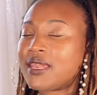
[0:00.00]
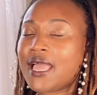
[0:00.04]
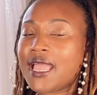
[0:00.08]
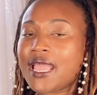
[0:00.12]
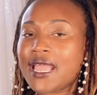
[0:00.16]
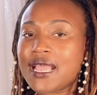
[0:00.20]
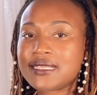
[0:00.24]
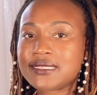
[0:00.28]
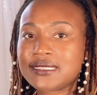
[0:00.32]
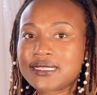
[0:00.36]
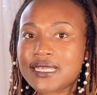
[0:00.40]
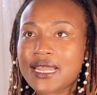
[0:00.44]
like
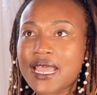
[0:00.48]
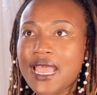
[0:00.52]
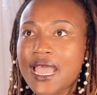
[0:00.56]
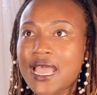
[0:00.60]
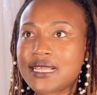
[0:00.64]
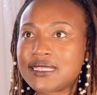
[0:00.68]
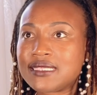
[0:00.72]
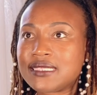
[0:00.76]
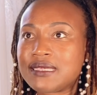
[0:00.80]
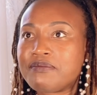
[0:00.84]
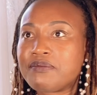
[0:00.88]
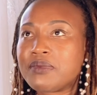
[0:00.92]
I said, I
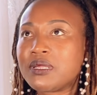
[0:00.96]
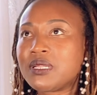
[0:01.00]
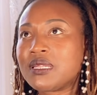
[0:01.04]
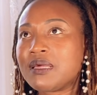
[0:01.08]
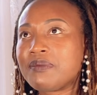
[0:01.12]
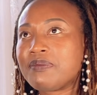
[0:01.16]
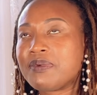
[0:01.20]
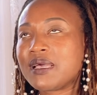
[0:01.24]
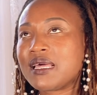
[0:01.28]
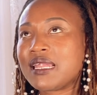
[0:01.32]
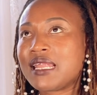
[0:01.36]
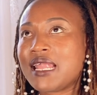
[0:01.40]
had to build
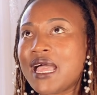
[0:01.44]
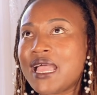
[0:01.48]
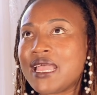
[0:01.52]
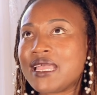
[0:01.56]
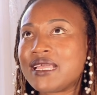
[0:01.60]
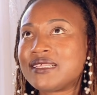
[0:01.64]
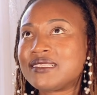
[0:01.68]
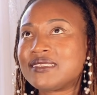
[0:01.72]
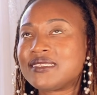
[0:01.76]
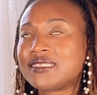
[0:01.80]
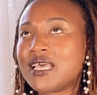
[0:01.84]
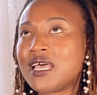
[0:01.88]
up a
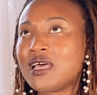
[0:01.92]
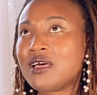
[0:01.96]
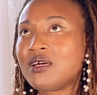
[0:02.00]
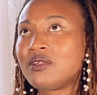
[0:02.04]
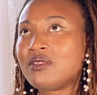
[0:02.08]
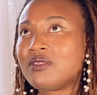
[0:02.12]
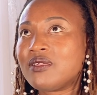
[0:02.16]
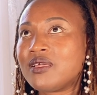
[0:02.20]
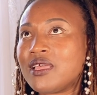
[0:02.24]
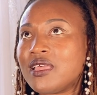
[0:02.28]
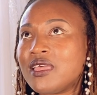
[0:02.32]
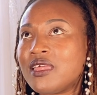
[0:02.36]

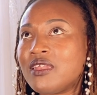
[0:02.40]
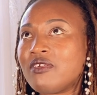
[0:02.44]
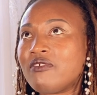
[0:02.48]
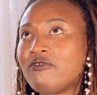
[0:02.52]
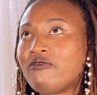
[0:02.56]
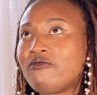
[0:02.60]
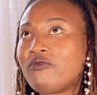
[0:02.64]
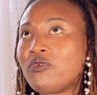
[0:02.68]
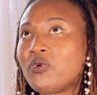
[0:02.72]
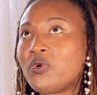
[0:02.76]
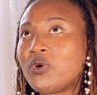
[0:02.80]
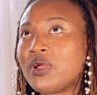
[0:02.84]
clientele in a
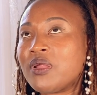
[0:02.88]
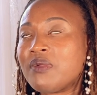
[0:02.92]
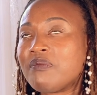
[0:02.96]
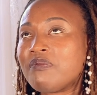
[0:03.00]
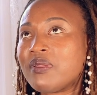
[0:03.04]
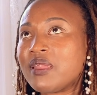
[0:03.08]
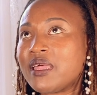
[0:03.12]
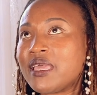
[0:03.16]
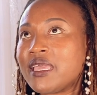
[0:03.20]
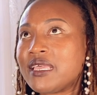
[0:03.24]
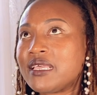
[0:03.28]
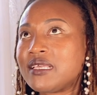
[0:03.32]
foreign
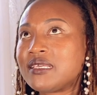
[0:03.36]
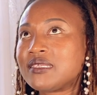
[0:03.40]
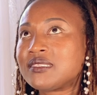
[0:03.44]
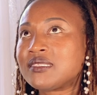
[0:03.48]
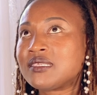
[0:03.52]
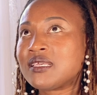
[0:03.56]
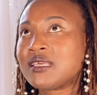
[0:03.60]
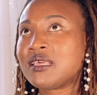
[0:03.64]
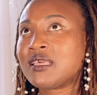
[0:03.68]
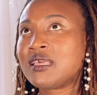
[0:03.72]
place,